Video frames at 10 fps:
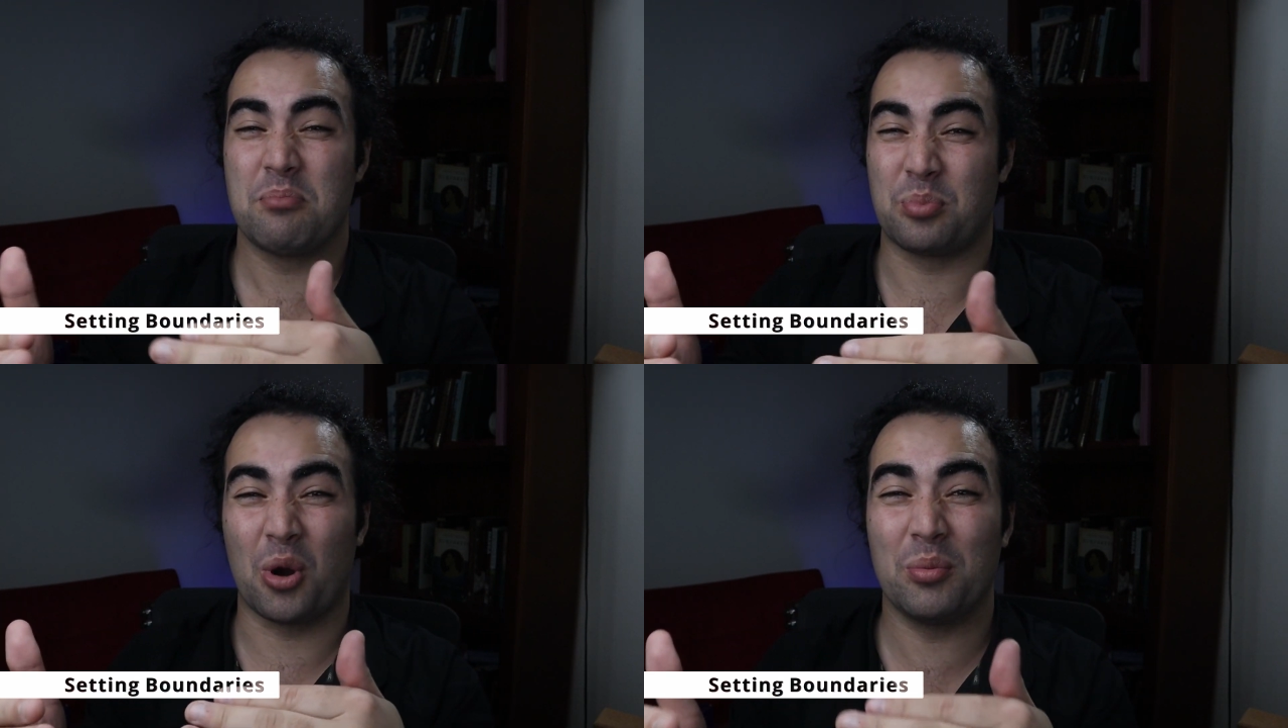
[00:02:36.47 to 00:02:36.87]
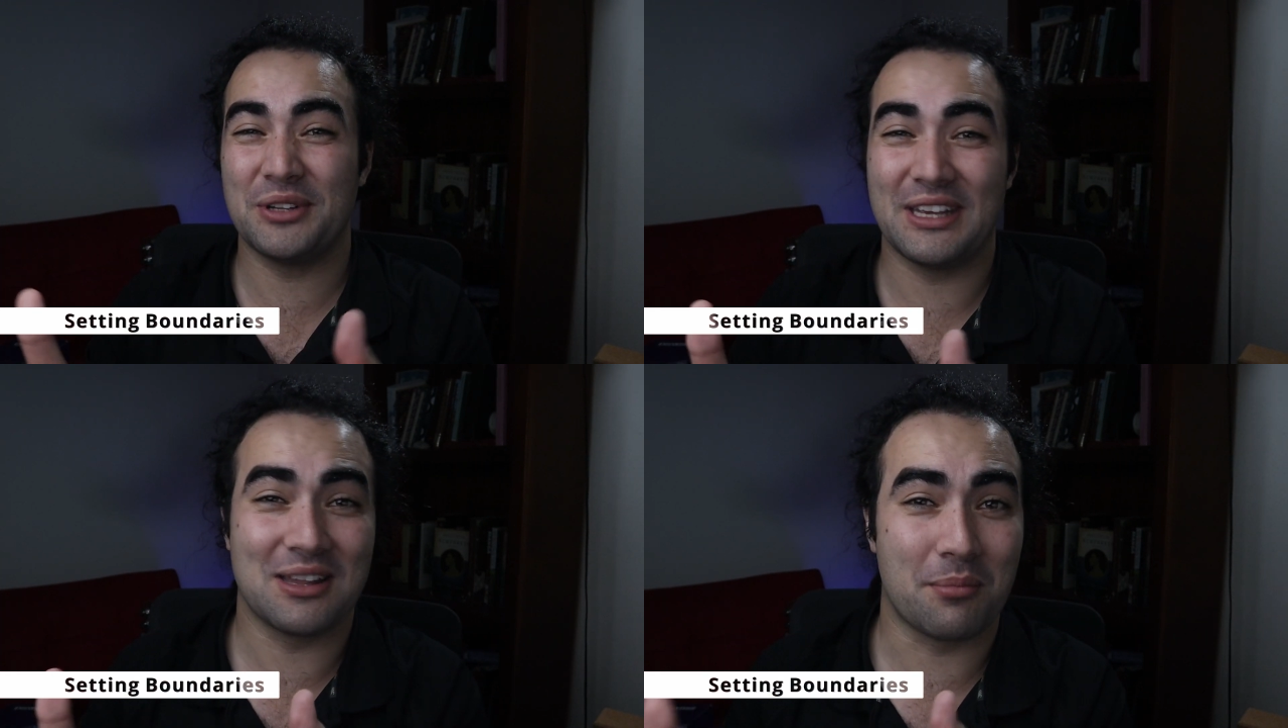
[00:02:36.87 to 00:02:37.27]

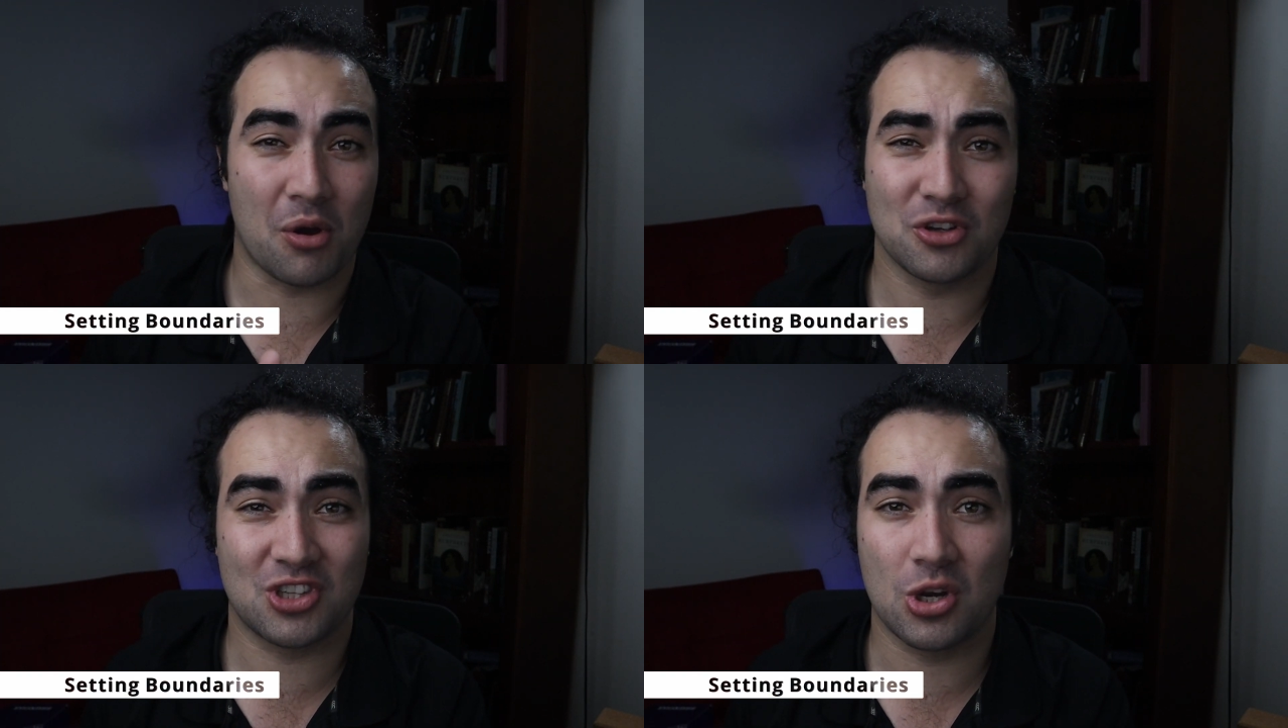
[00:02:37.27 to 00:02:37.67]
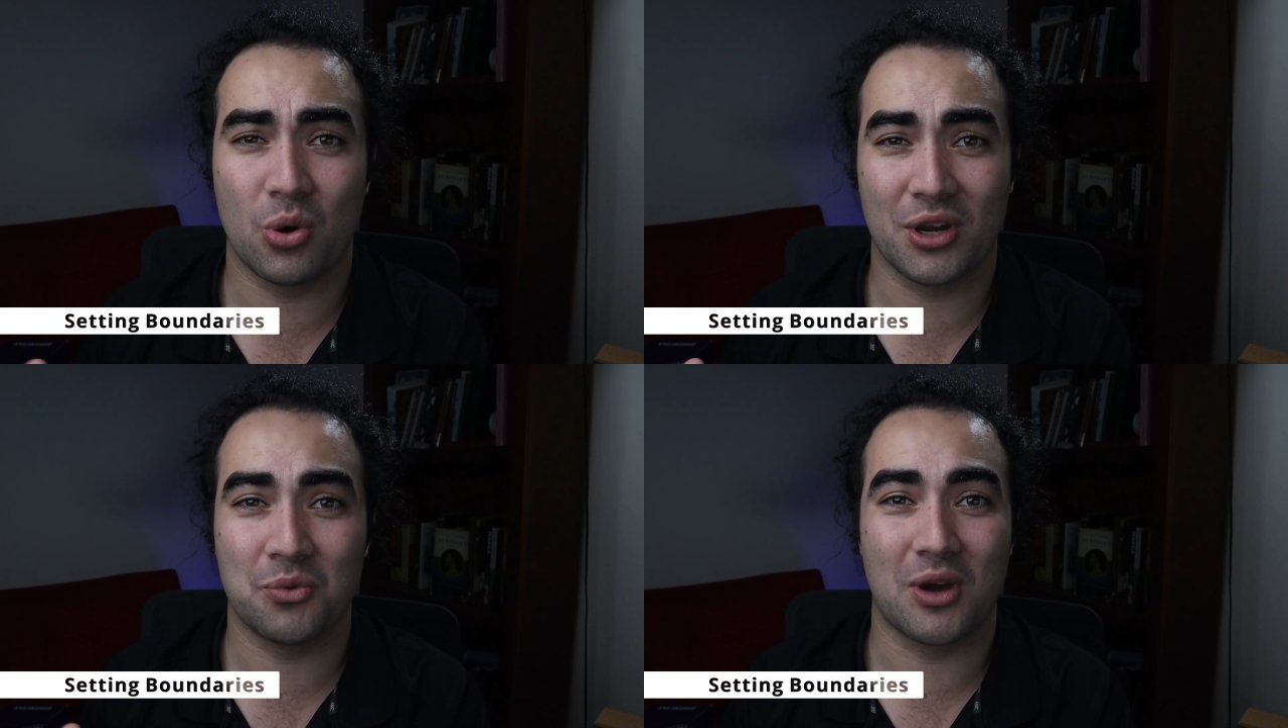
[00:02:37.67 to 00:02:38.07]
probably in the most
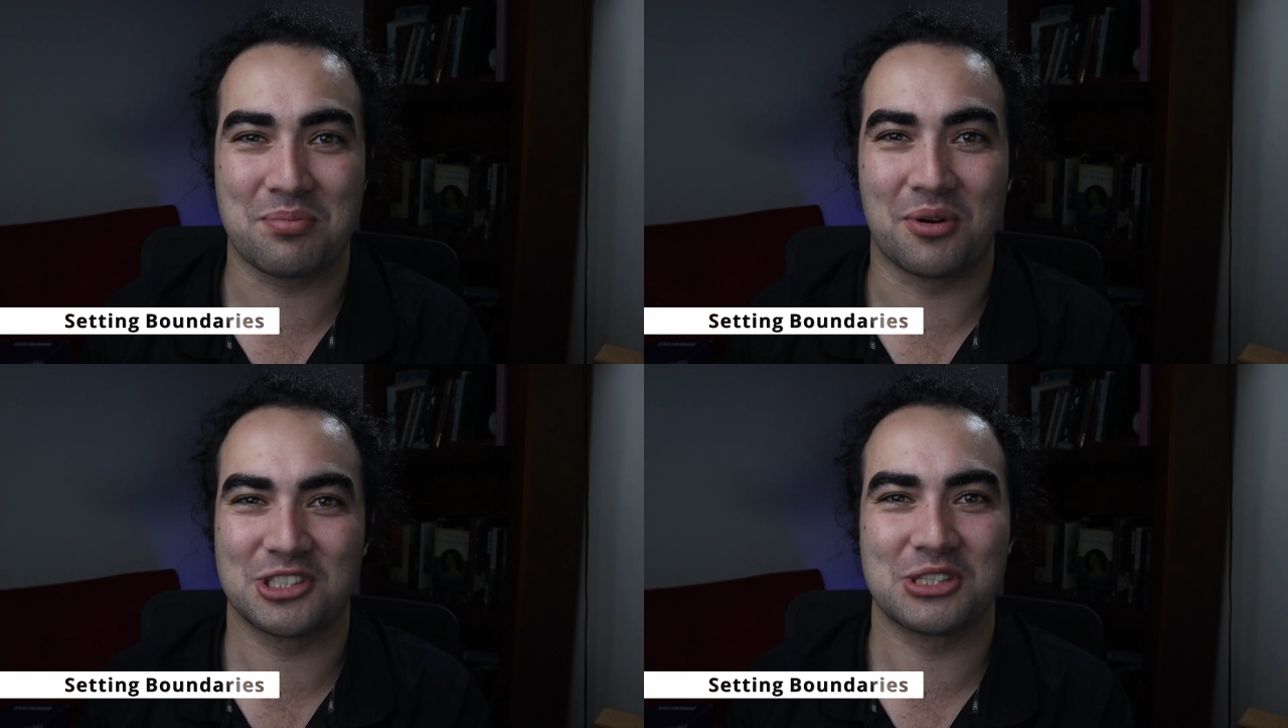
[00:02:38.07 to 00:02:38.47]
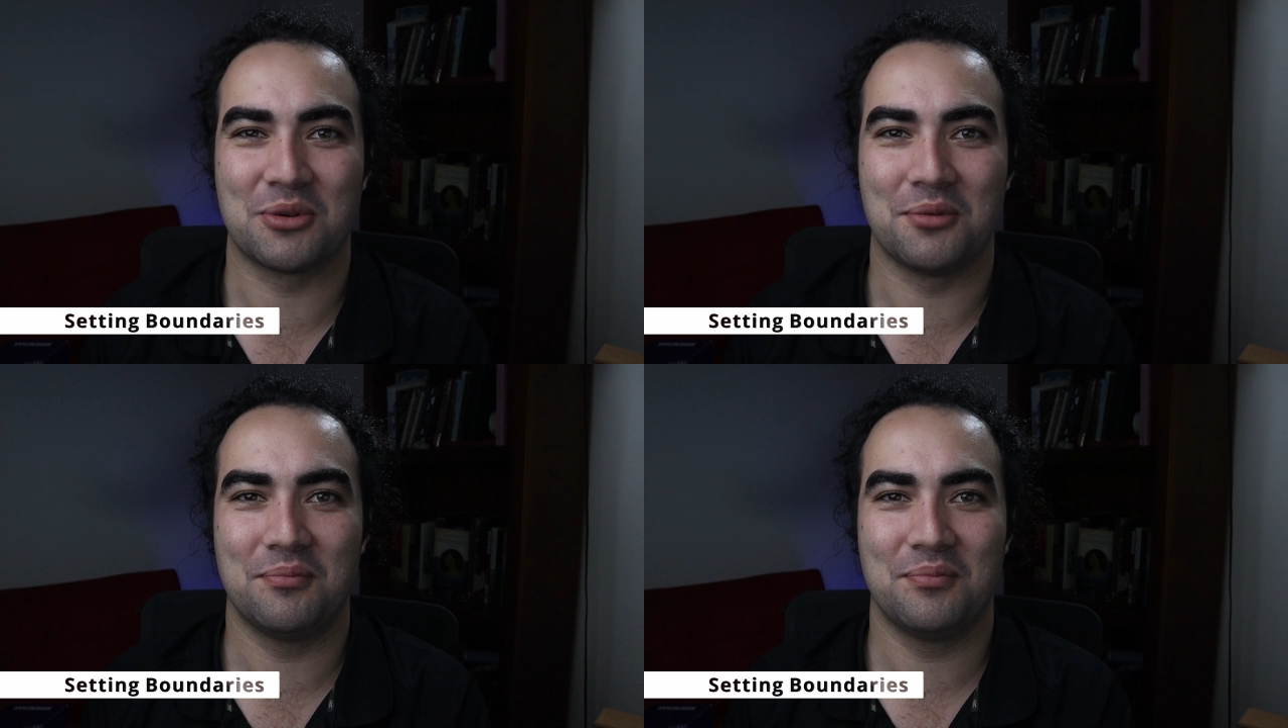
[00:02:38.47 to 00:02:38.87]
annoying way
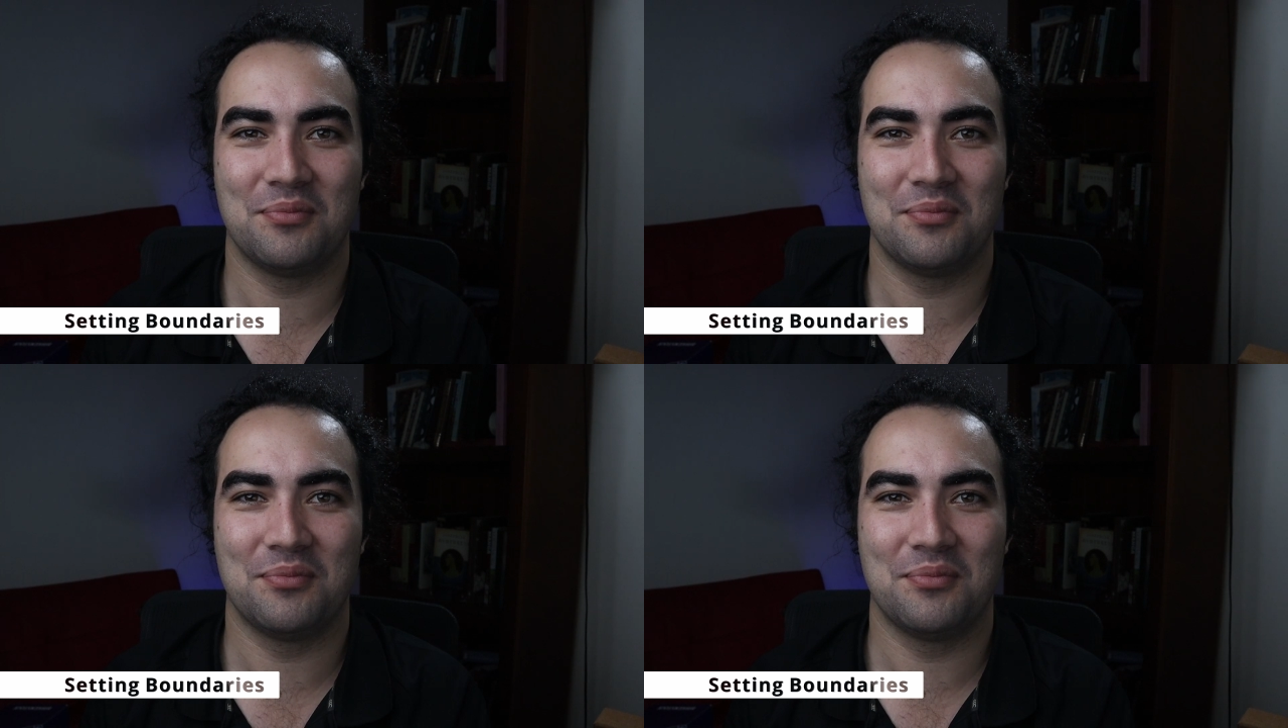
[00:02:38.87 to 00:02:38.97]
possible.